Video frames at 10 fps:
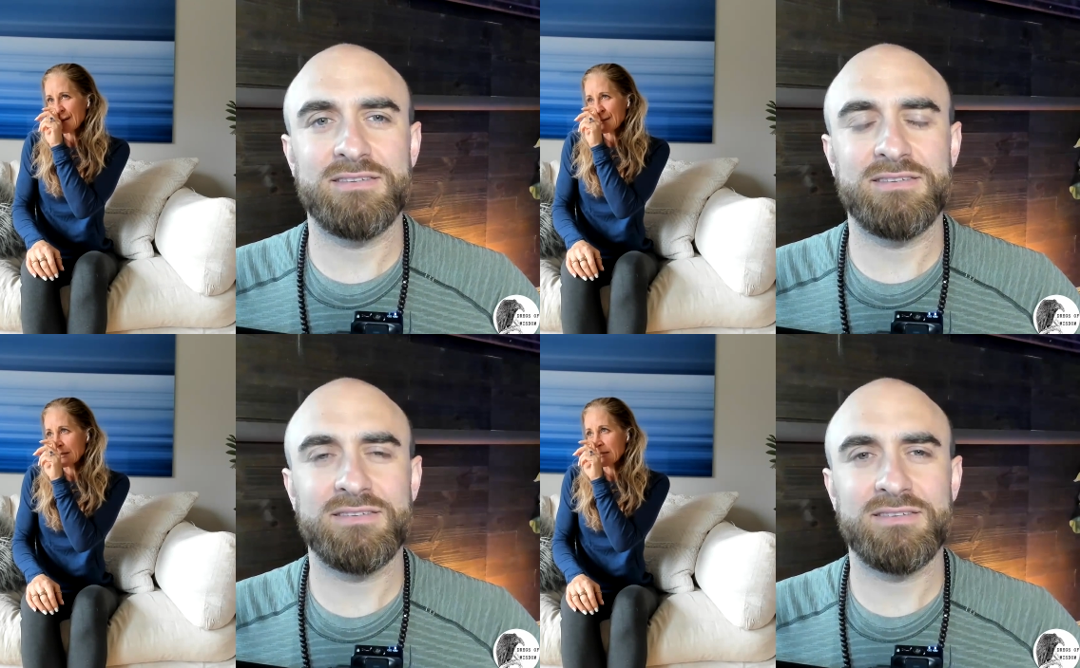
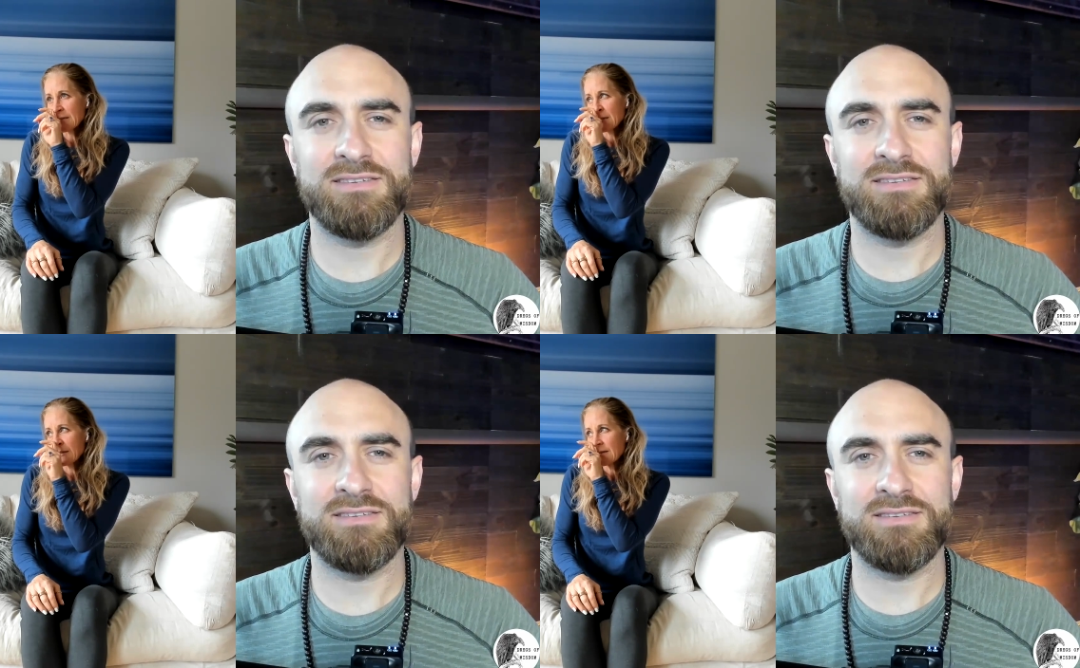
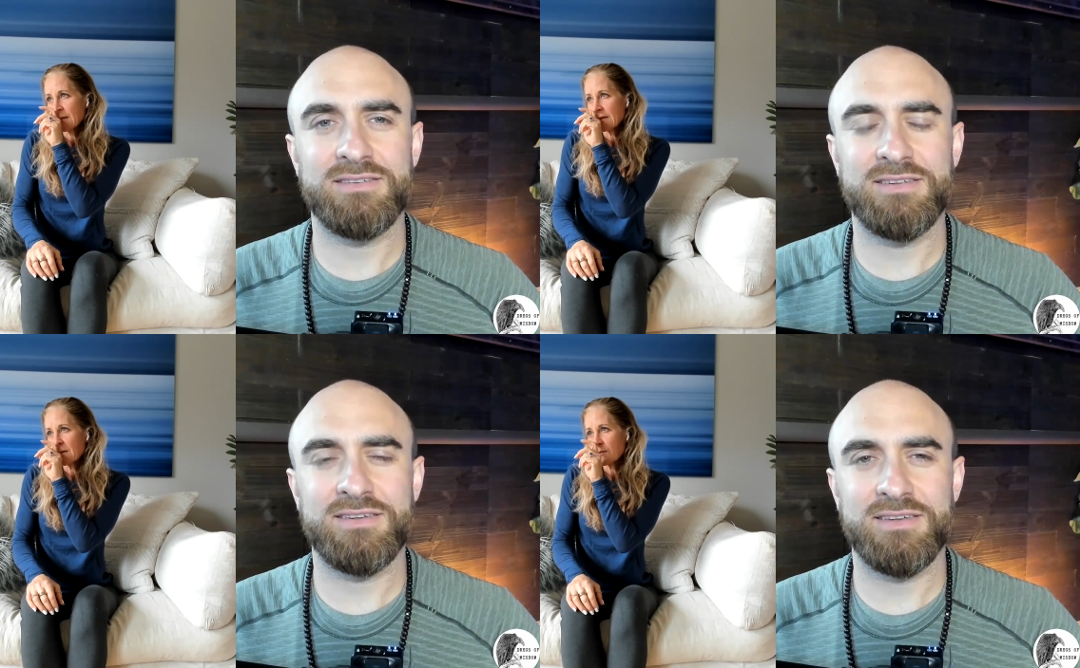Speaker 1: in
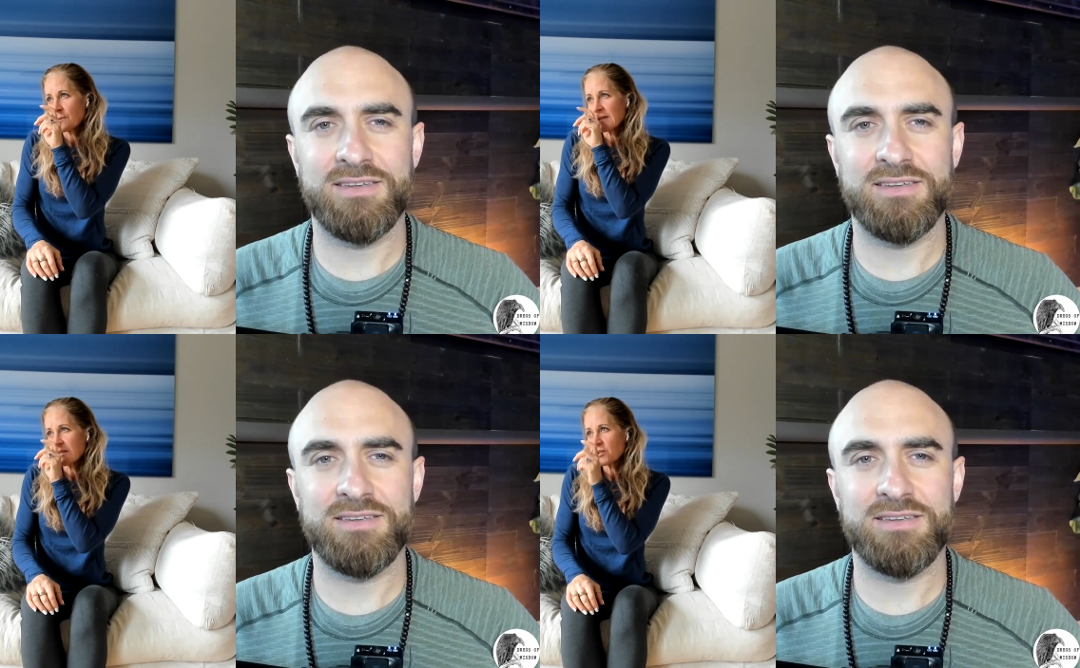
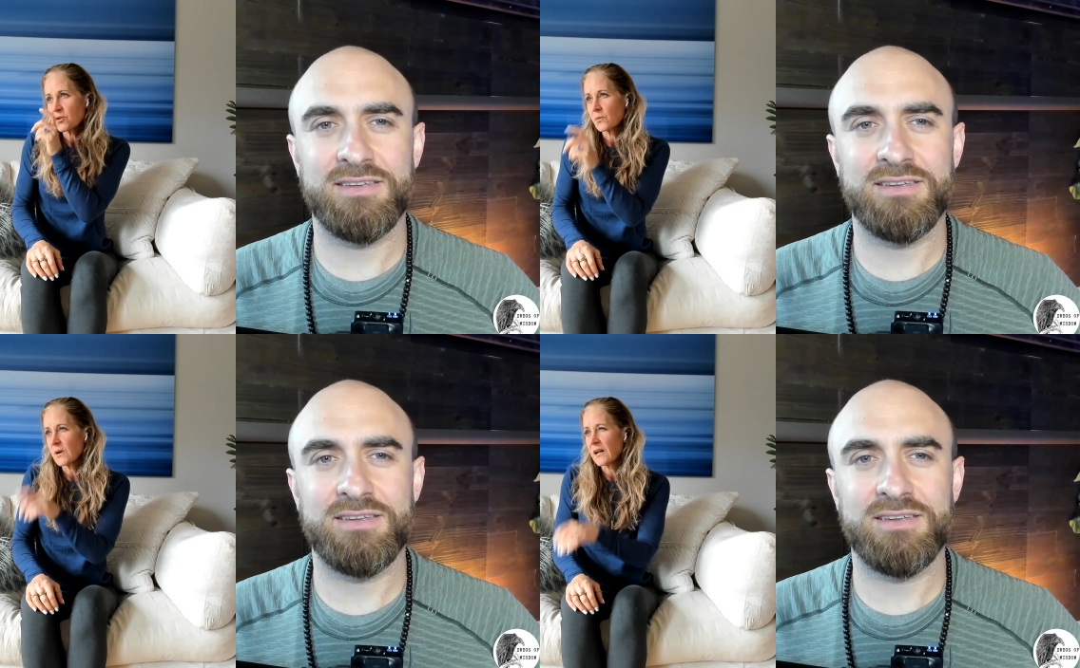
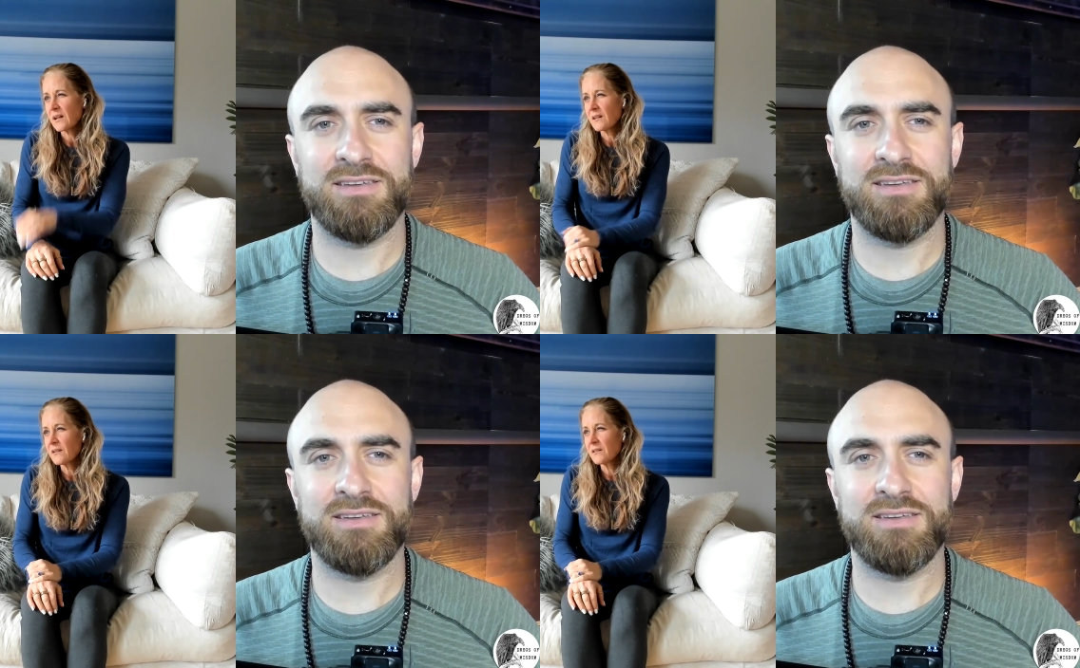
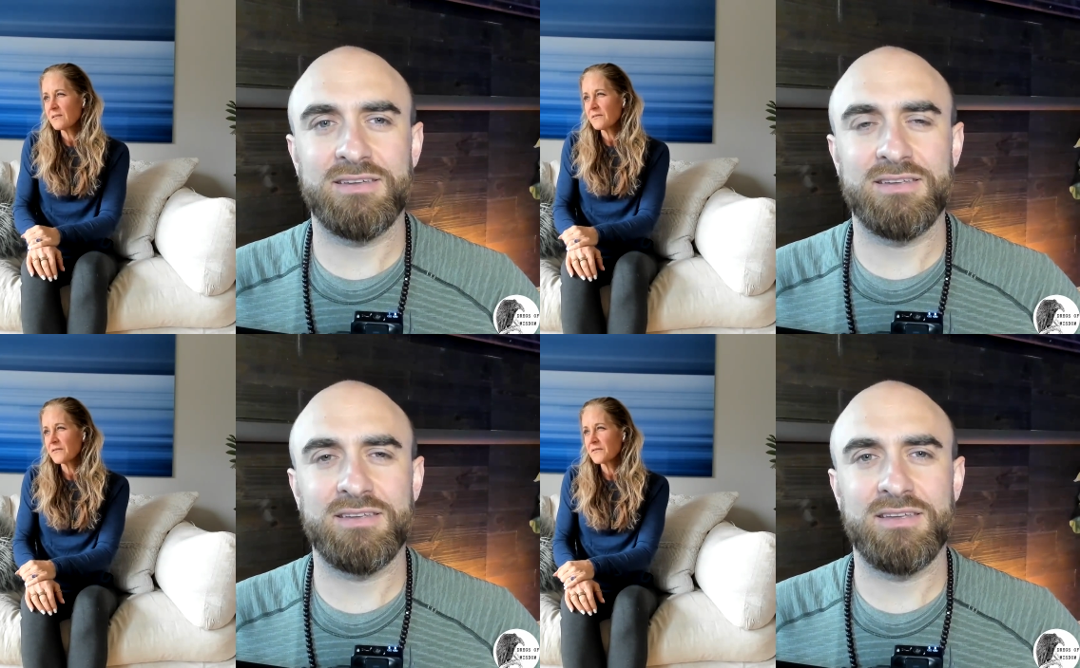
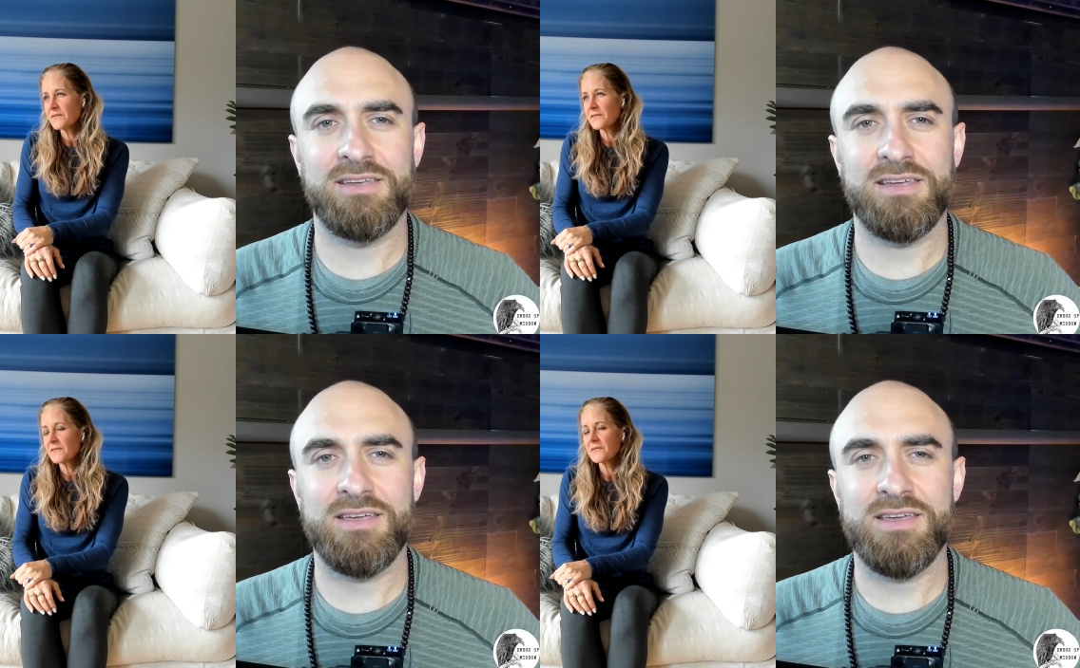2012.
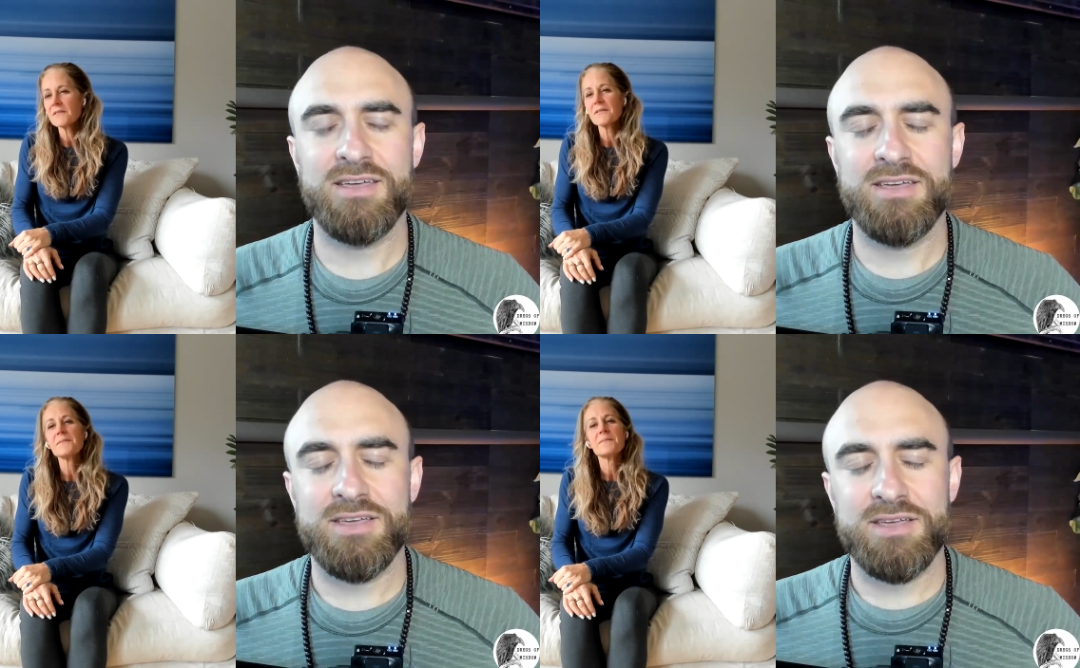
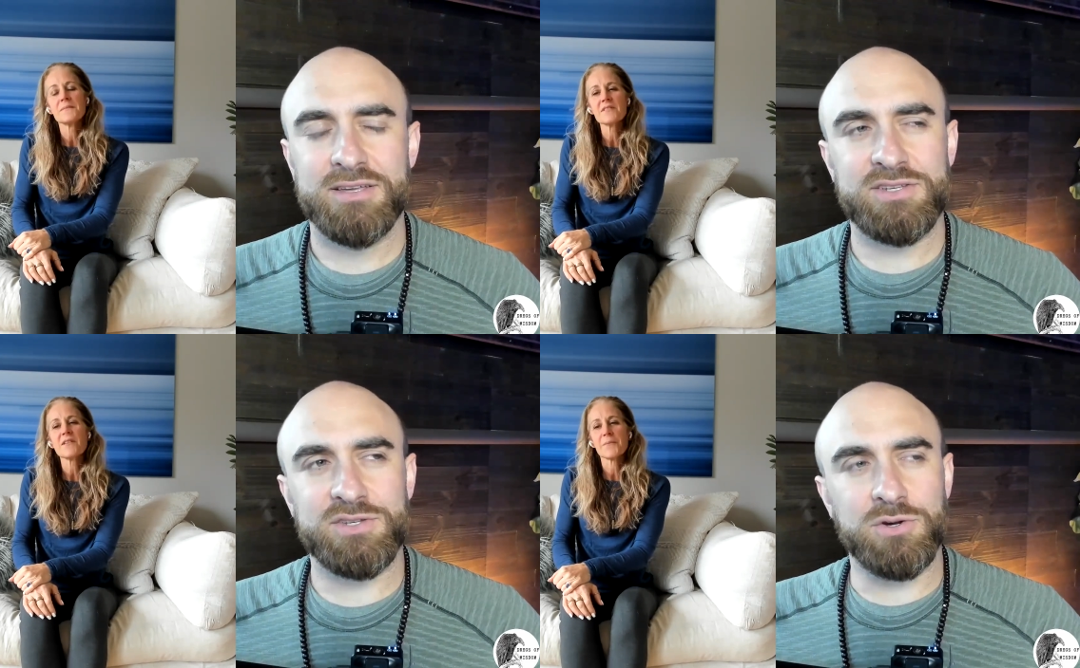
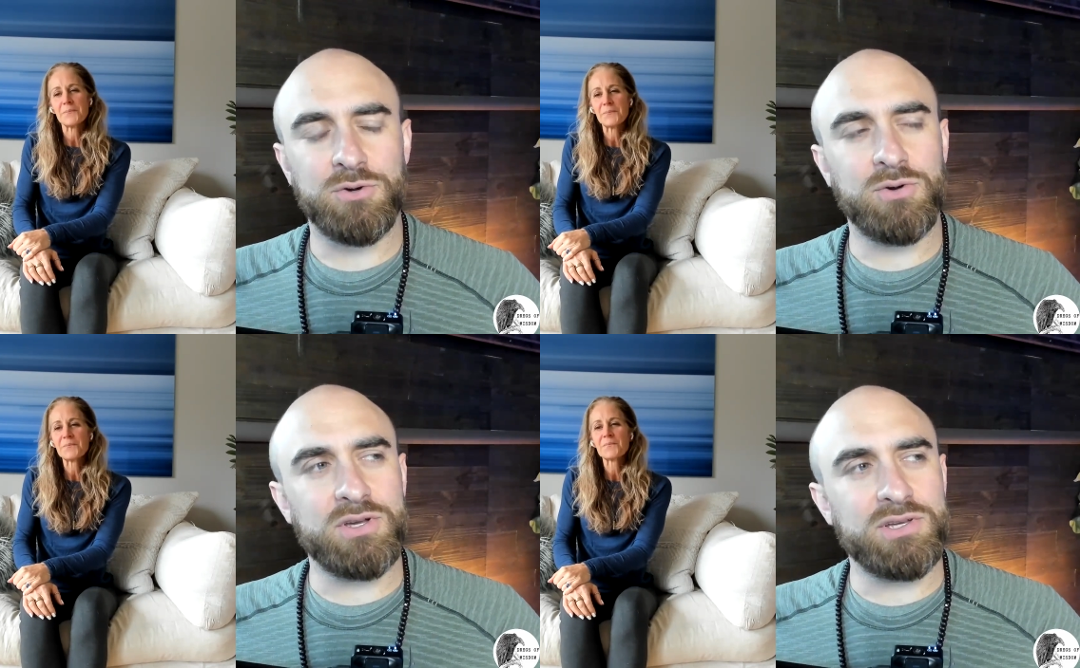
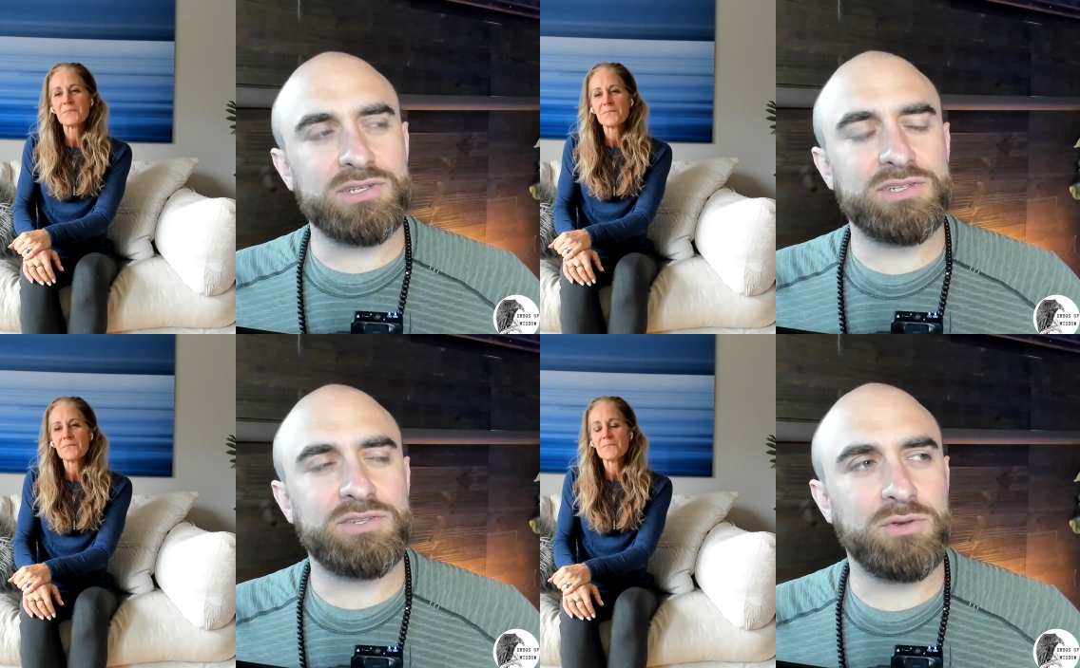
Speaker 2: So
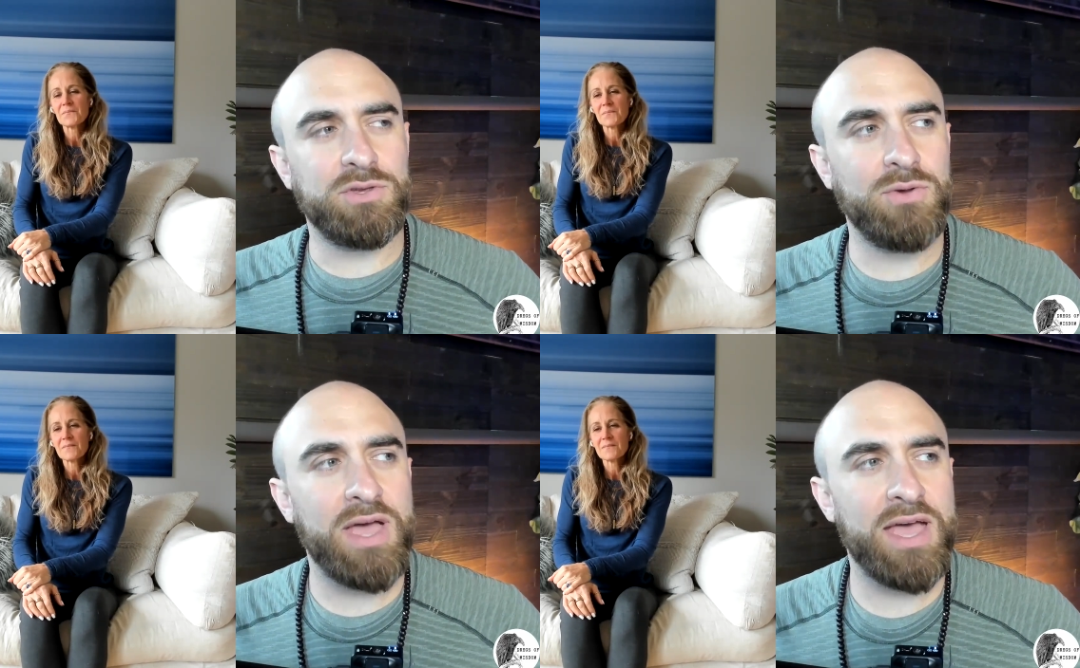were
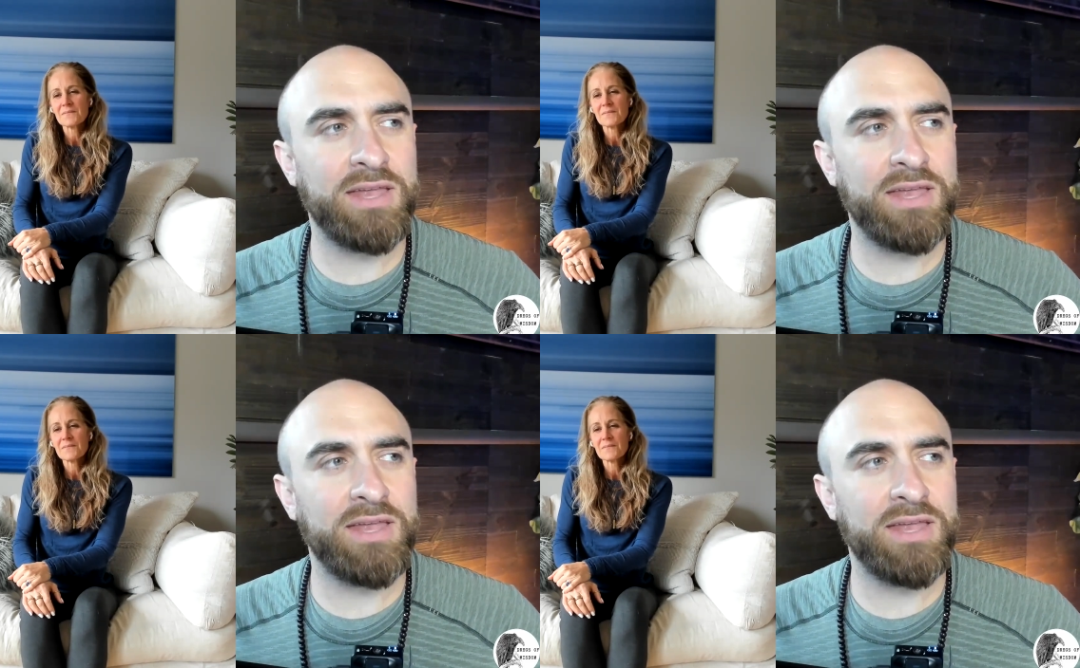you